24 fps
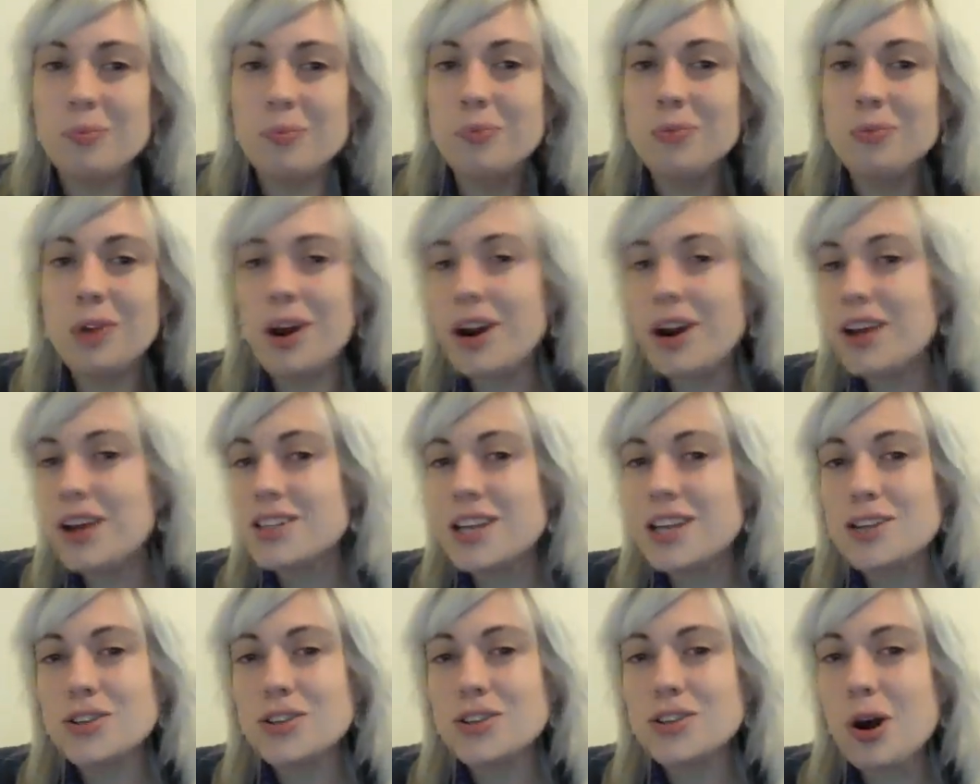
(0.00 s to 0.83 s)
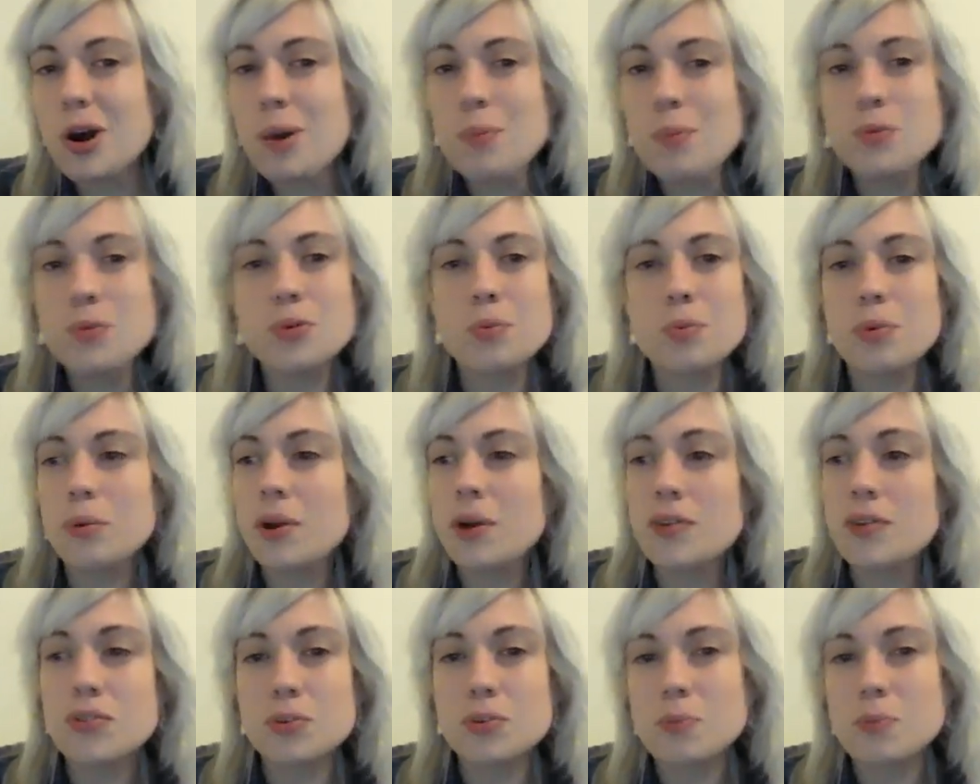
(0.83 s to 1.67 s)
9 out of 10 times you
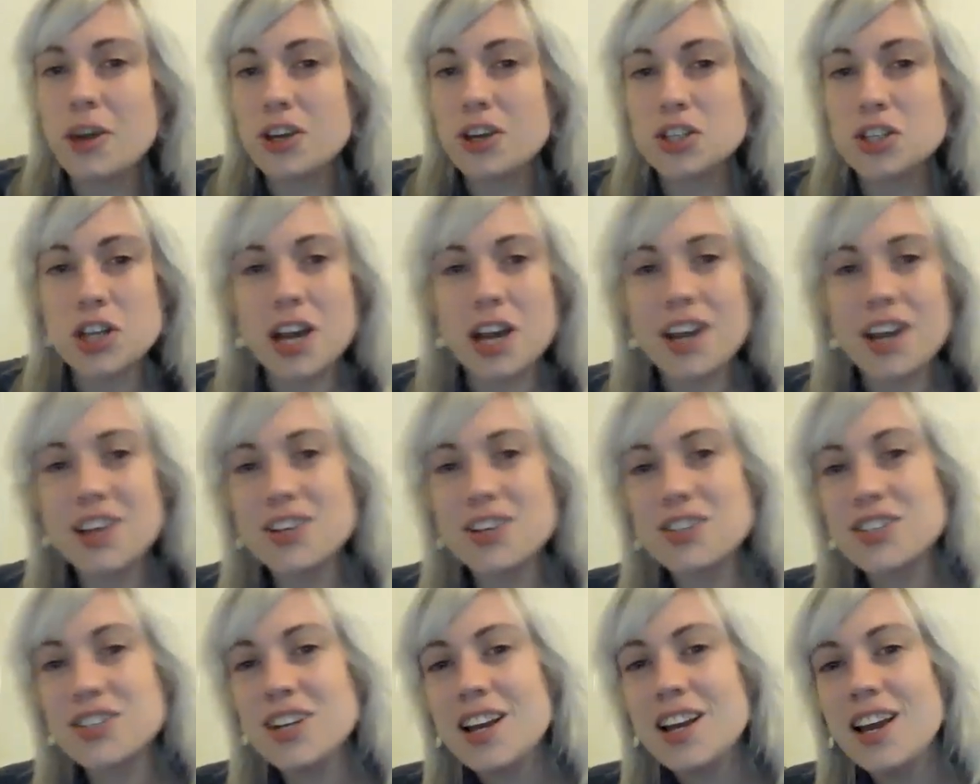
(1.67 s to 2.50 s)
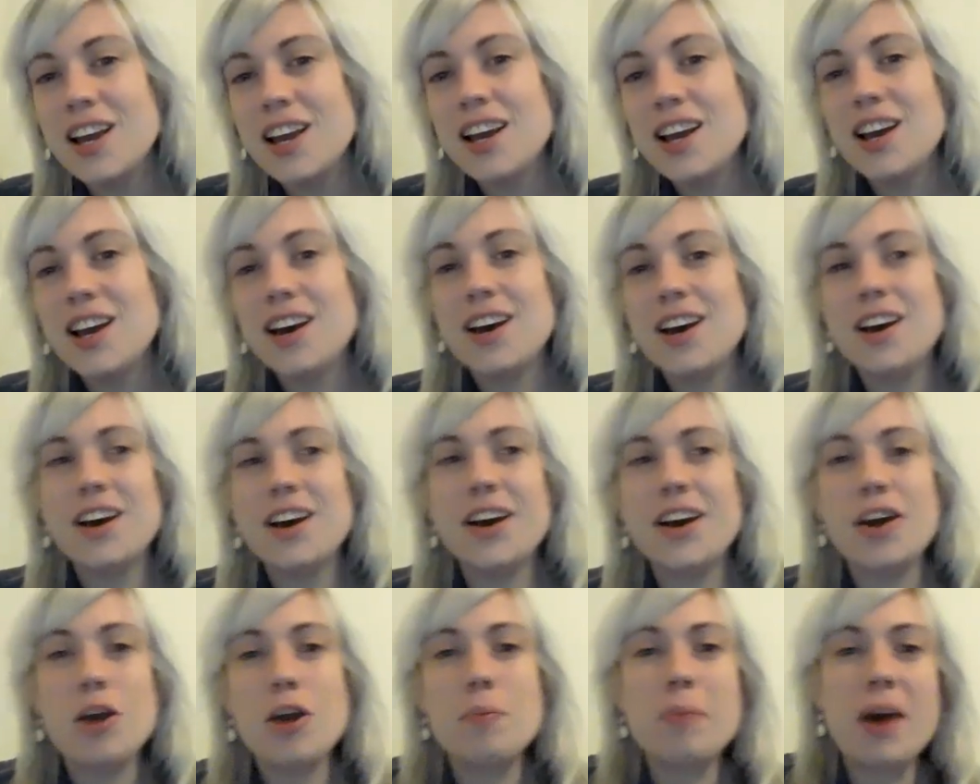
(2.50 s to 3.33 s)
probably have to make a change
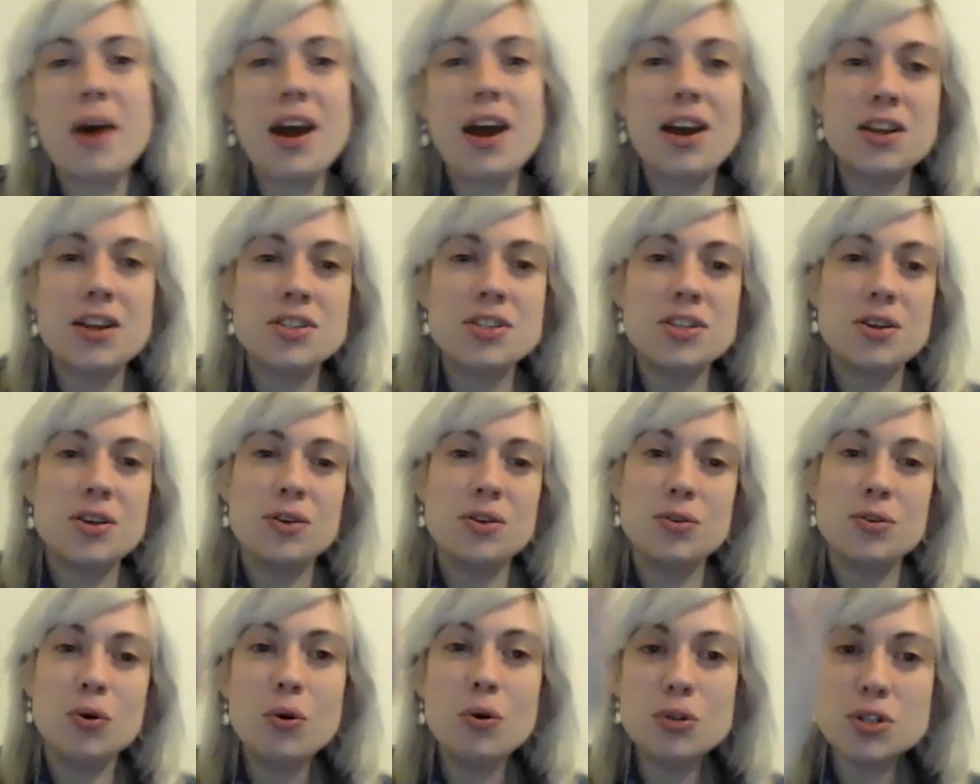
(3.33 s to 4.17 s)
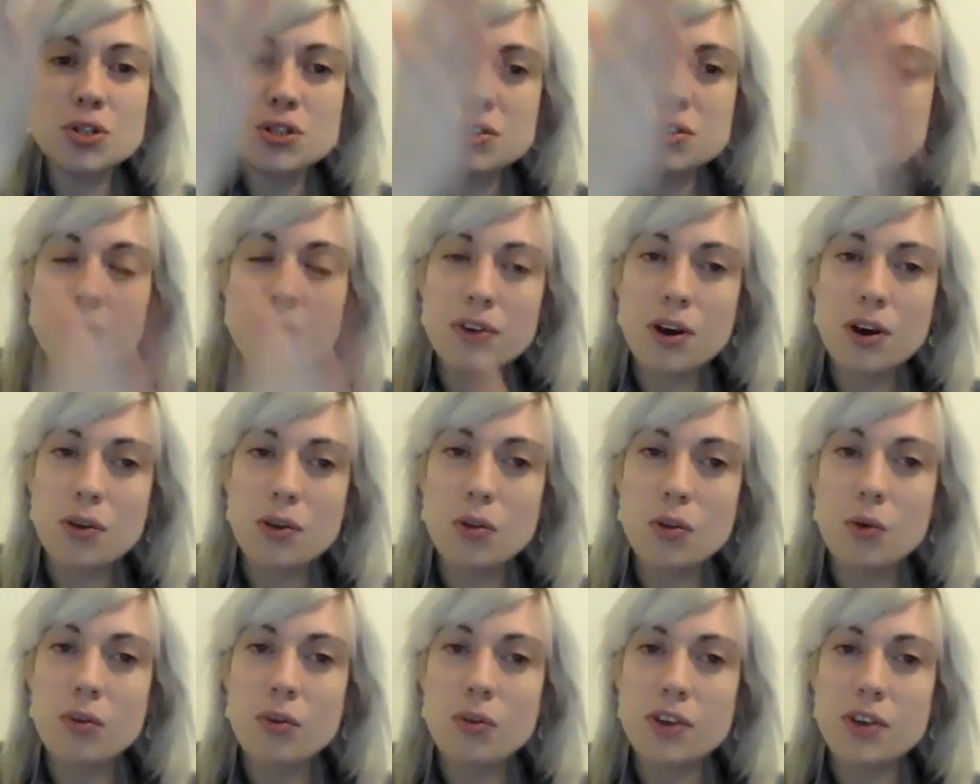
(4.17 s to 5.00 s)
and go back to not just not
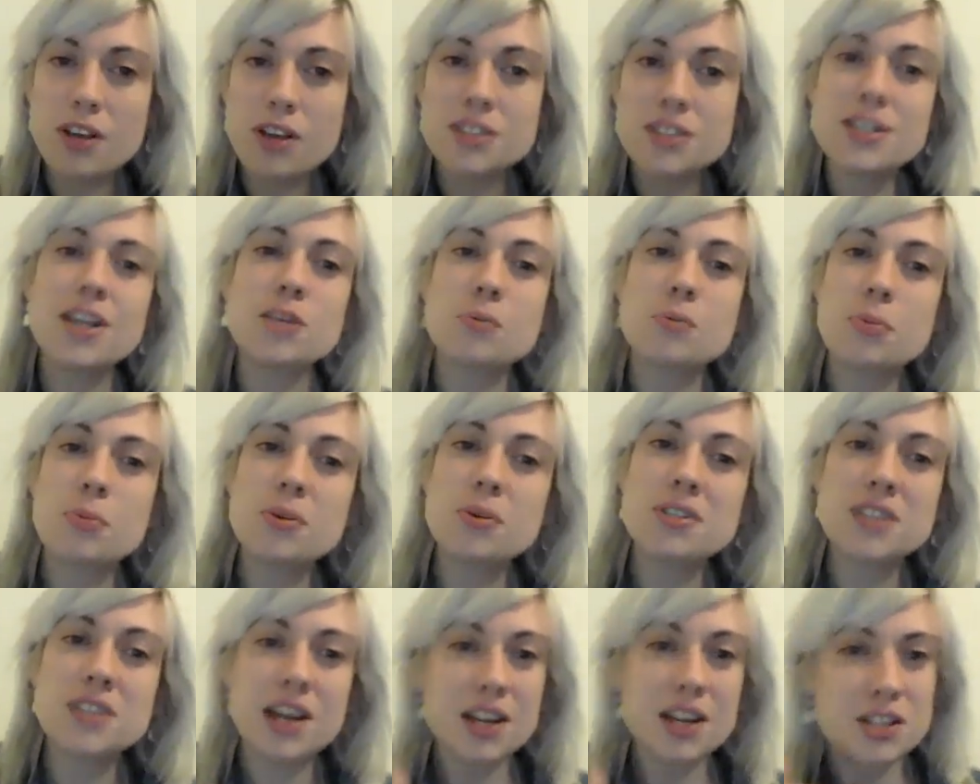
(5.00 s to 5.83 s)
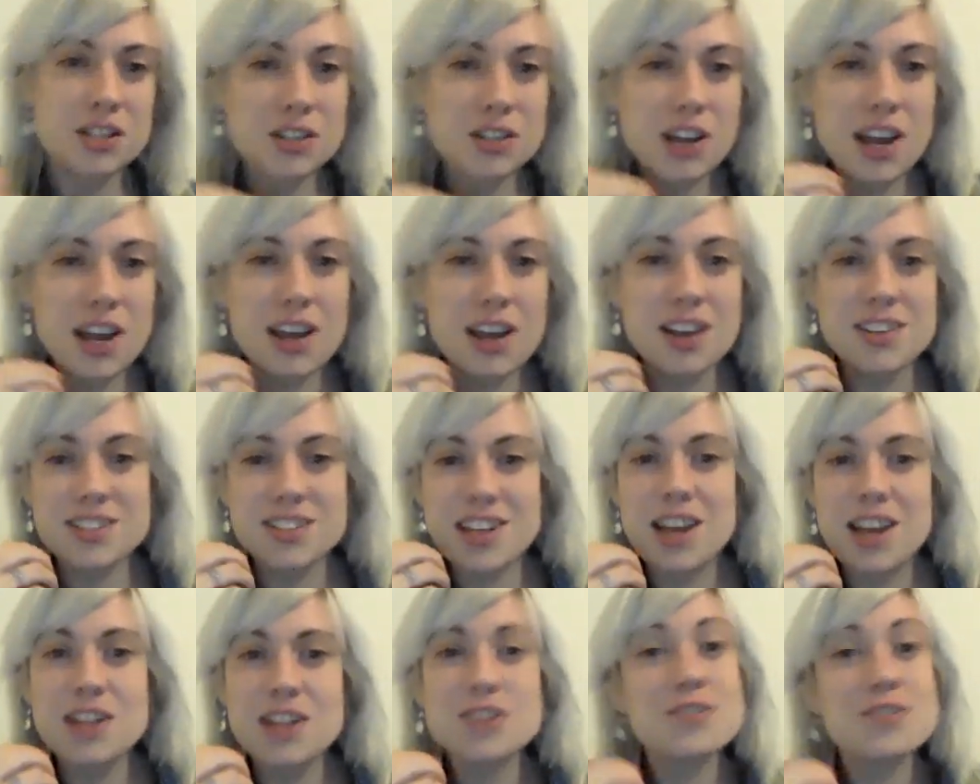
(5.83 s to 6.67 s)
the first stage, but really second
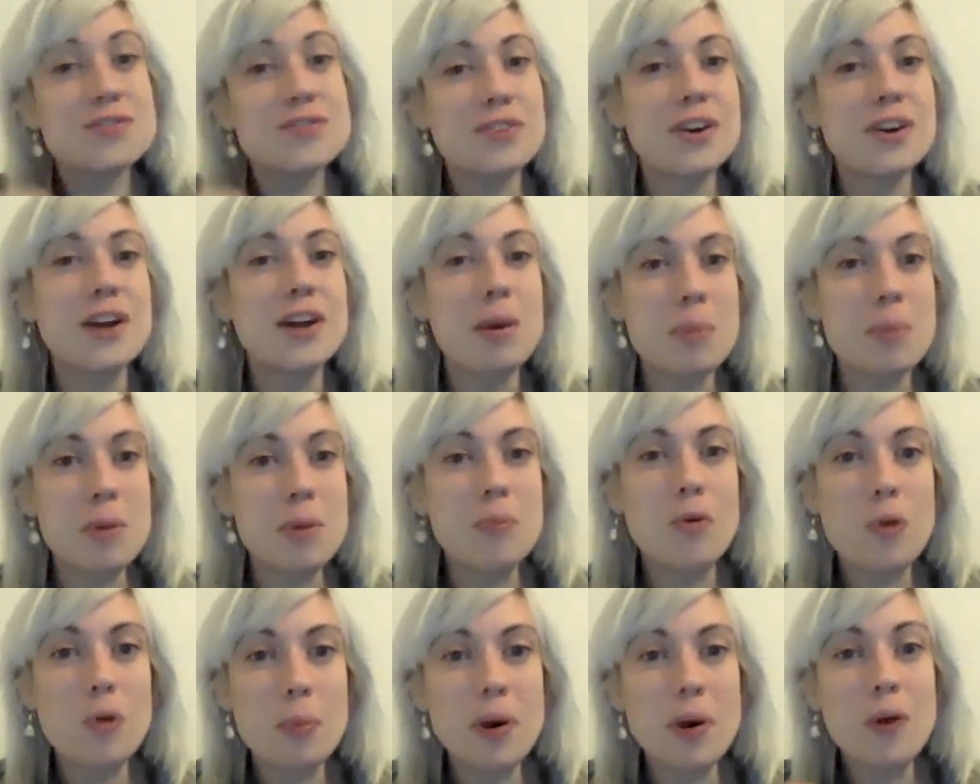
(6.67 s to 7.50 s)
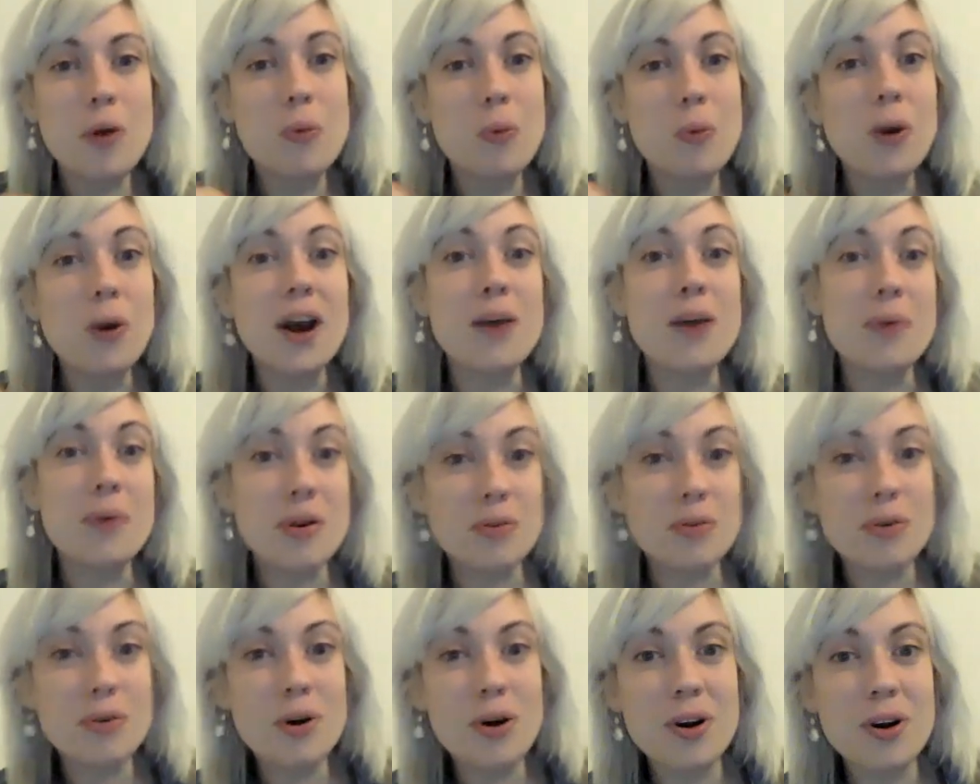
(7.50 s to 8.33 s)
stage, and find out a bit more about why it
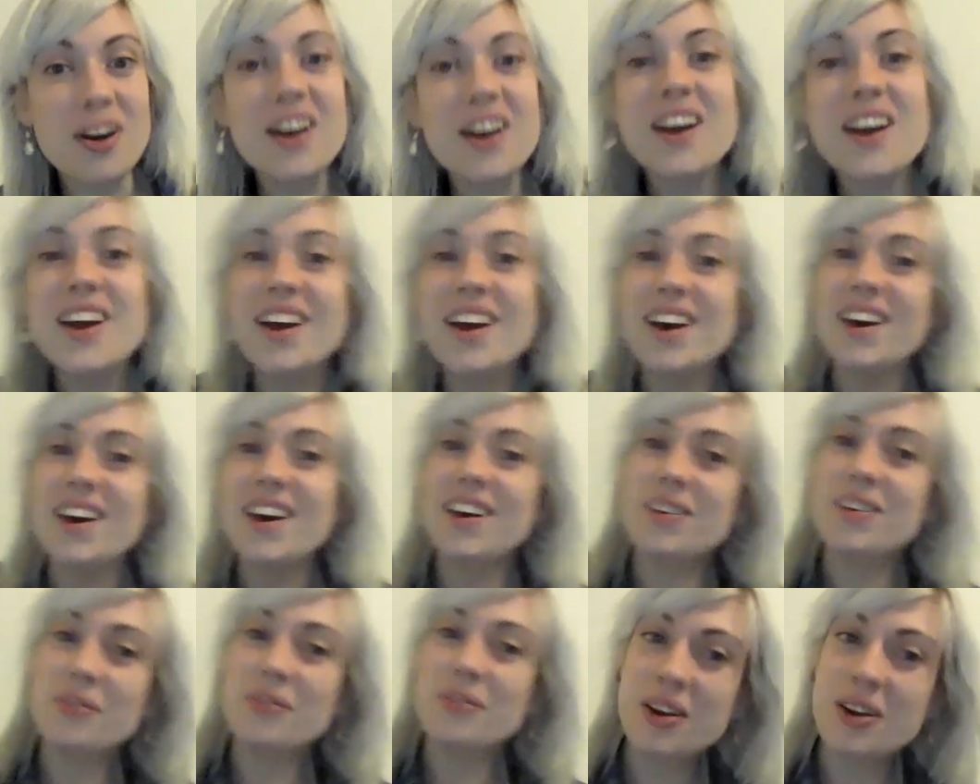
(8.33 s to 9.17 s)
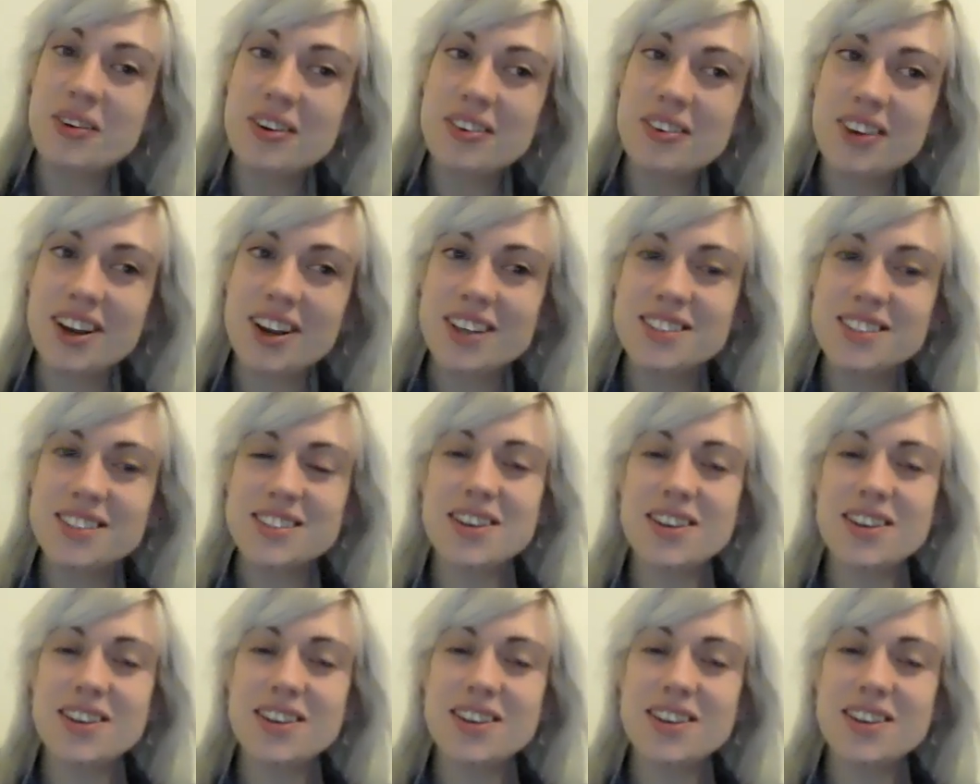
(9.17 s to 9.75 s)
went wrong and why it went right.